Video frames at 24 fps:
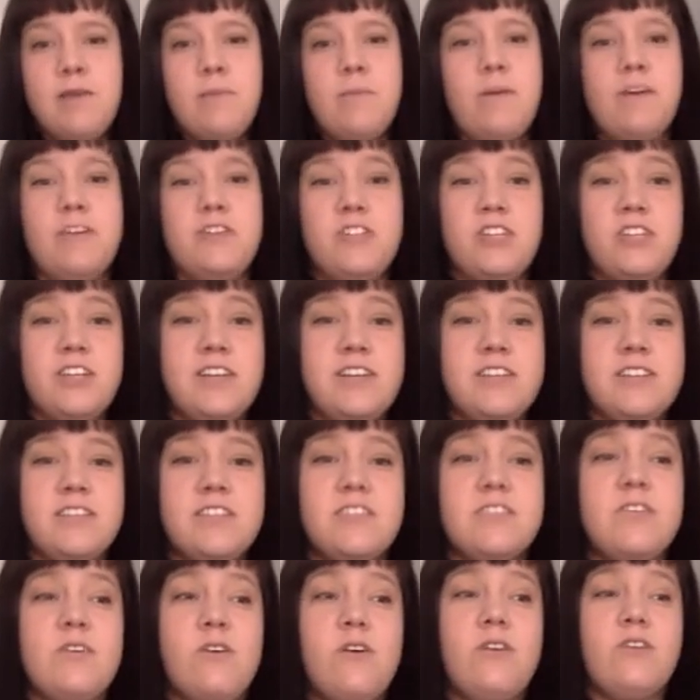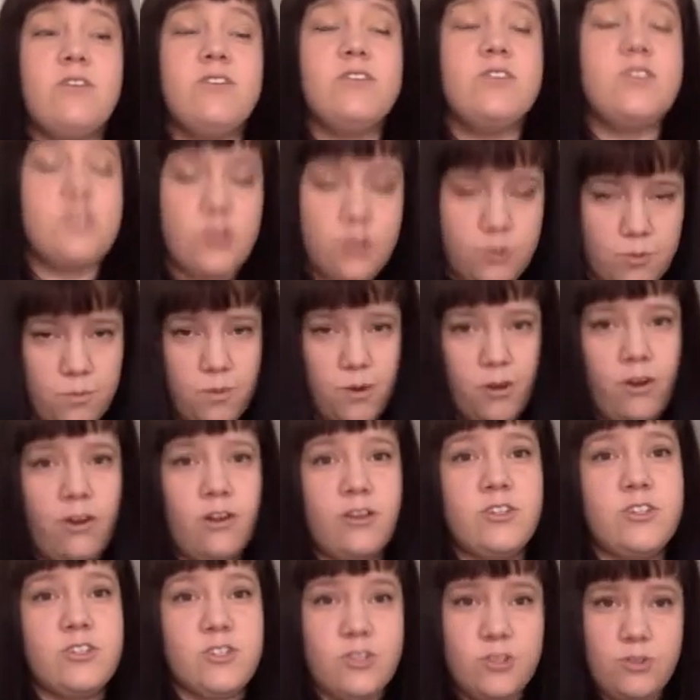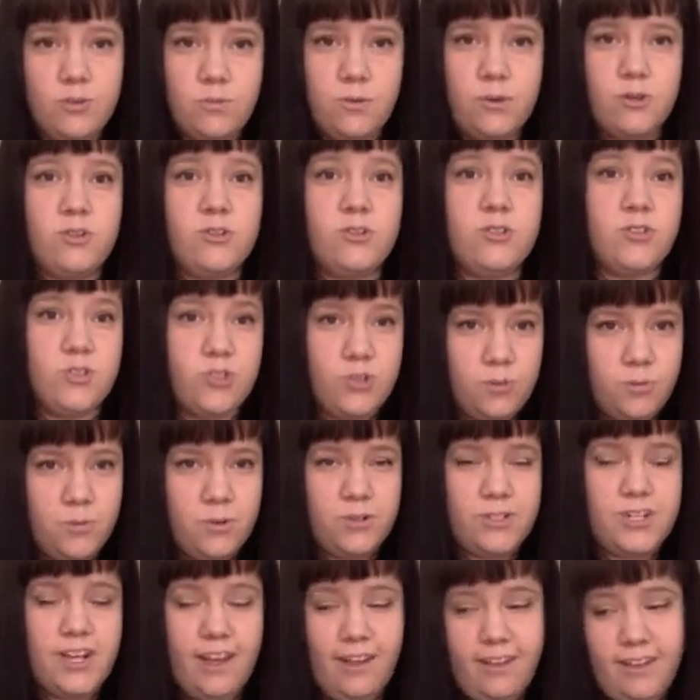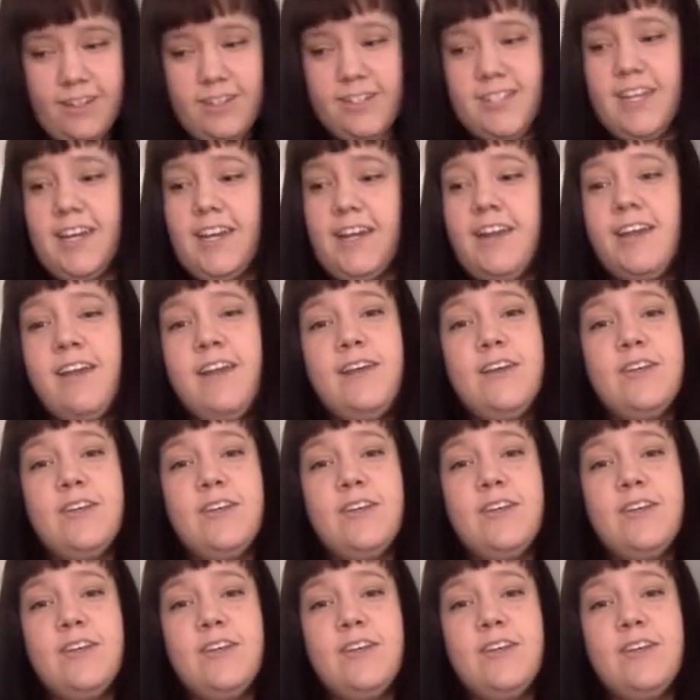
but she is super, super, super talented.